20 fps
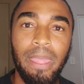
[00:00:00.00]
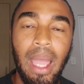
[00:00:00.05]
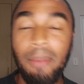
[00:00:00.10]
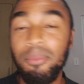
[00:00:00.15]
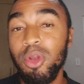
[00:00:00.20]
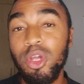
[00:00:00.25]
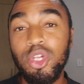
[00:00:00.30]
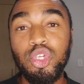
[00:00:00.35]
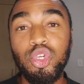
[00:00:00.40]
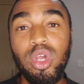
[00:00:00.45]

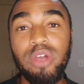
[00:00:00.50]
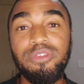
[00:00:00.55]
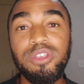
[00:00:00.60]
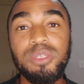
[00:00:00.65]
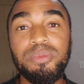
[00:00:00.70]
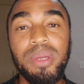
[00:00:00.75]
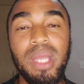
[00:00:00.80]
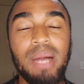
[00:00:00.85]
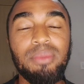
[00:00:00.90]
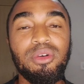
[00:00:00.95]
I'm not sure if
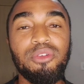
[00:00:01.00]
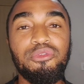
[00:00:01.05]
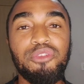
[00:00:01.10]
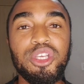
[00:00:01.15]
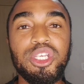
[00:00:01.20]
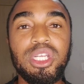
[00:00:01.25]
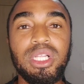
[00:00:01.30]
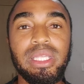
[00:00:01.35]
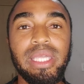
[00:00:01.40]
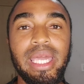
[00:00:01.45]
it's become
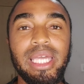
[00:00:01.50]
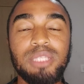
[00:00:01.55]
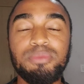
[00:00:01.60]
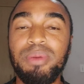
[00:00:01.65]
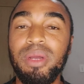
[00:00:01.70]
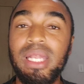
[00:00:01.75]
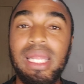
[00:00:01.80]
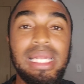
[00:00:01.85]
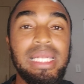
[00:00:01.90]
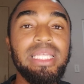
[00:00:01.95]
official yet,
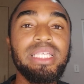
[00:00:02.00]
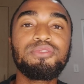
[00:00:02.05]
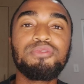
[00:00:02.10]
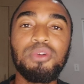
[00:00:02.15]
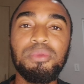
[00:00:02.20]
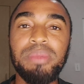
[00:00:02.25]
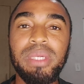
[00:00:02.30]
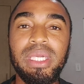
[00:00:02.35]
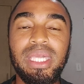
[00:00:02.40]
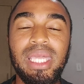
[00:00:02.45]
but at least
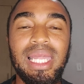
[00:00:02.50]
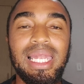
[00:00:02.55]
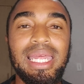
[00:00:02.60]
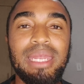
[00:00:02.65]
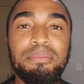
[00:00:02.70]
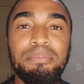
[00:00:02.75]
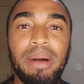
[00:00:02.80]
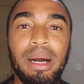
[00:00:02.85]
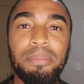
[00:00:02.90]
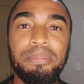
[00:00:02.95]
for me,
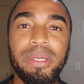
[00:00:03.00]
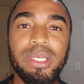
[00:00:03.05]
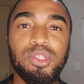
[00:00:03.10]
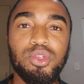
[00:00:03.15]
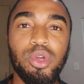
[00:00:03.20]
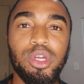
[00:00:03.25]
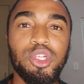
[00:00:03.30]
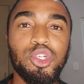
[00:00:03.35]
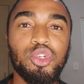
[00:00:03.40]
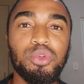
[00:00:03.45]
Kylian Mbappe is
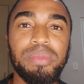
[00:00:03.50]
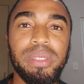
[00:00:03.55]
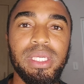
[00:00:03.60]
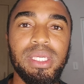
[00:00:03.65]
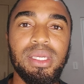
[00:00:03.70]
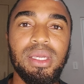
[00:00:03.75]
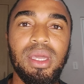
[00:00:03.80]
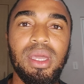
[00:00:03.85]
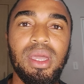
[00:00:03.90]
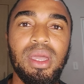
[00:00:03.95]
going to
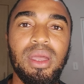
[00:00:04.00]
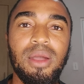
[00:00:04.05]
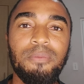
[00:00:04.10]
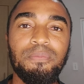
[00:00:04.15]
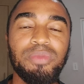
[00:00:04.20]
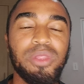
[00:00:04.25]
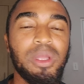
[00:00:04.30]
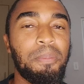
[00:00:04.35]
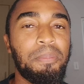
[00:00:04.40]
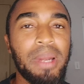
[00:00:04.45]
be
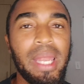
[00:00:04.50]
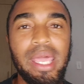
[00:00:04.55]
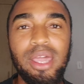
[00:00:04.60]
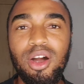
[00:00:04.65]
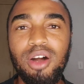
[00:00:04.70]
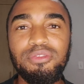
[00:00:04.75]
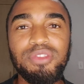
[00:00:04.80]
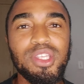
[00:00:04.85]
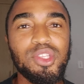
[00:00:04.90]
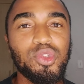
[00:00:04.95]
the player
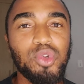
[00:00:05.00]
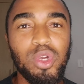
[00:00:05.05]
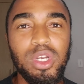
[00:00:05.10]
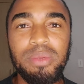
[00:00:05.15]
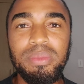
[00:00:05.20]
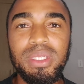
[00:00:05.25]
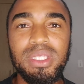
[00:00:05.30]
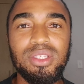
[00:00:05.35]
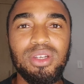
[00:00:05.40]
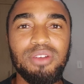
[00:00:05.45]
of the
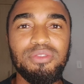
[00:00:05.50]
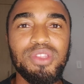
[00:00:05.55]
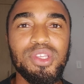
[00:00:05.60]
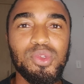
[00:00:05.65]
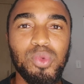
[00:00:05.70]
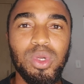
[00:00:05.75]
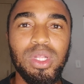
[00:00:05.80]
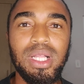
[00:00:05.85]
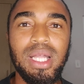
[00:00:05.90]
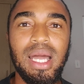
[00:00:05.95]
tournament of
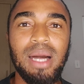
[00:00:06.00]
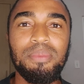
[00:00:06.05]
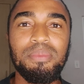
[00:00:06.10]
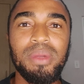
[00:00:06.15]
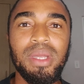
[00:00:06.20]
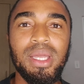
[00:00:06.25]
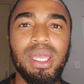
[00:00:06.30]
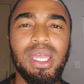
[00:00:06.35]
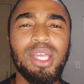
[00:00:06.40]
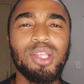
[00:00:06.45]
this World
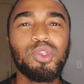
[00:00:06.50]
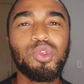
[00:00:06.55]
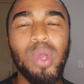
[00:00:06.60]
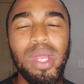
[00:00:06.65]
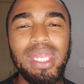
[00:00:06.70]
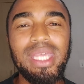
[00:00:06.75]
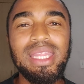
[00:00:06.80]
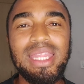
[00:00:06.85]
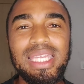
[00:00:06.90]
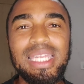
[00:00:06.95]
Cup.
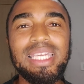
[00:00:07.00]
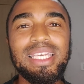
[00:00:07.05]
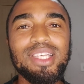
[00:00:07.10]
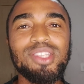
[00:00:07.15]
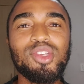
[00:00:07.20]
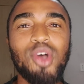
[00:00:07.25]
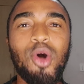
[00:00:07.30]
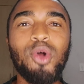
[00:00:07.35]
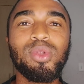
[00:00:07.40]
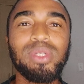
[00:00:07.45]
23
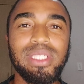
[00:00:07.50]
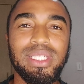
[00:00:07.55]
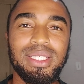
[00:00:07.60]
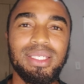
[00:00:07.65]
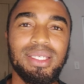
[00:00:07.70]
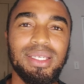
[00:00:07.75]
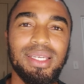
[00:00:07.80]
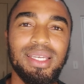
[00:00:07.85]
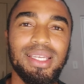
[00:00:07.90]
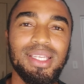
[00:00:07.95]
years old.
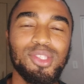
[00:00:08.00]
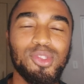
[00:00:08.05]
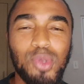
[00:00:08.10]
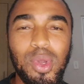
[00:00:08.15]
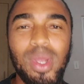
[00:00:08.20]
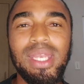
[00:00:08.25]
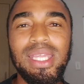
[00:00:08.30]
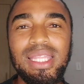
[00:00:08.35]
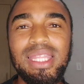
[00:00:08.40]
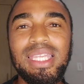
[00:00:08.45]

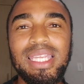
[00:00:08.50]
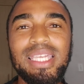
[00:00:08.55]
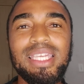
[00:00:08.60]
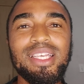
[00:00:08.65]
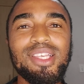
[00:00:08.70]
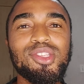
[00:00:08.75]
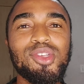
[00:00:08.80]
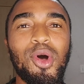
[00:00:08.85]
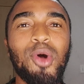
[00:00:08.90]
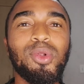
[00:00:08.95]
23
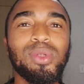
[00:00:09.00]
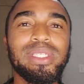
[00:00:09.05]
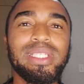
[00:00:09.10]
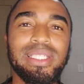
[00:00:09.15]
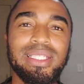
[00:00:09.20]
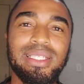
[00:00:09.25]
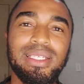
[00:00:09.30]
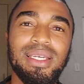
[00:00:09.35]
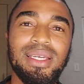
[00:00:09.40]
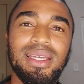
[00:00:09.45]
years old.
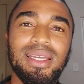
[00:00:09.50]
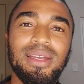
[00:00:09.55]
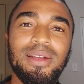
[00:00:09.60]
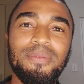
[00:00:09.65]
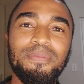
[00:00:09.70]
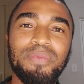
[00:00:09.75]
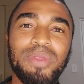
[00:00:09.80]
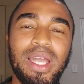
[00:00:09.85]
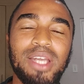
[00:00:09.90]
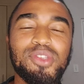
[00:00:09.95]

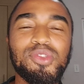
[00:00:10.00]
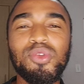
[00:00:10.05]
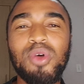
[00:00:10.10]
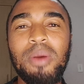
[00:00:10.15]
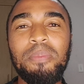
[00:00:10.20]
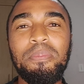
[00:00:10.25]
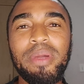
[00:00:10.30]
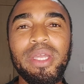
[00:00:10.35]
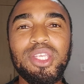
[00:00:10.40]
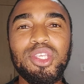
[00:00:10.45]
I
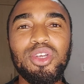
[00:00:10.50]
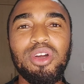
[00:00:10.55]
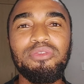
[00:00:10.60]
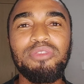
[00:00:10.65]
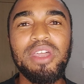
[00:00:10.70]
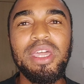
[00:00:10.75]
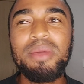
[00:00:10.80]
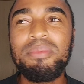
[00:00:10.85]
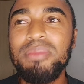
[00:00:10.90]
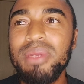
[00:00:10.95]
saw a picture
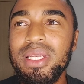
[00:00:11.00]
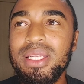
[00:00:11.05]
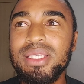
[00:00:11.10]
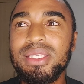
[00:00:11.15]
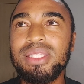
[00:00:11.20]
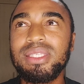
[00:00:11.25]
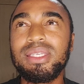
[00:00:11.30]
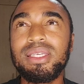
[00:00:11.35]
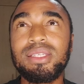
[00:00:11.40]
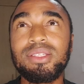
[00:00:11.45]
of him in
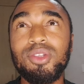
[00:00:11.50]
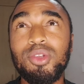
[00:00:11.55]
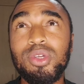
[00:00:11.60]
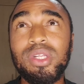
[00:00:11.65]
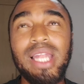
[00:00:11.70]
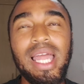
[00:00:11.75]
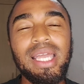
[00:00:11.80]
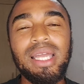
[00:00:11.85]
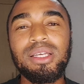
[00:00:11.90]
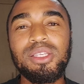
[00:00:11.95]
his,
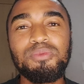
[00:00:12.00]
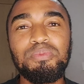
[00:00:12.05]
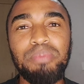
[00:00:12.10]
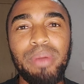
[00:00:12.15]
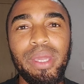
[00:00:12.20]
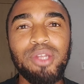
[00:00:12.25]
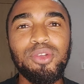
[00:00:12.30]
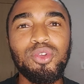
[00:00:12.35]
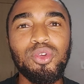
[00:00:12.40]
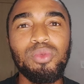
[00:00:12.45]
looked like his
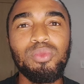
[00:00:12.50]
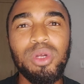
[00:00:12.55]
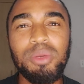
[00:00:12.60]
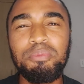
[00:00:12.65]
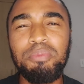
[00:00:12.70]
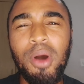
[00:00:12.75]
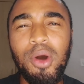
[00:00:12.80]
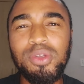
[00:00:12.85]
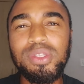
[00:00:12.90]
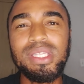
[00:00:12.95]
bedroom
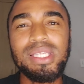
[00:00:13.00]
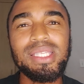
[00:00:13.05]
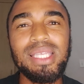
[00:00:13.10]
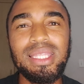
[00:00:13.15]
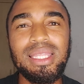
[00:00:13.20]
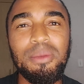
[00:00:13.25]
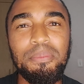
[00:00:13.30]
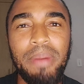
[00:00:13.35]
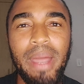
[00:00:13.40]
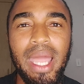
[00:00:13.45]
with posters
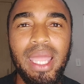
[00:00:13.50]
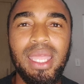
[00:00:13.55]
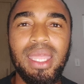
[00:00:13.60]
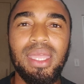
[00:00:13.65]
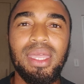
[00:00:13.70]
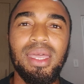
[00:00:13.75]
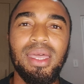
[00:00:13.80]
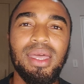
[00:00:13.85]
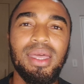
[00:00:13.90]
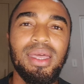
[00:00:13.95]
at the back.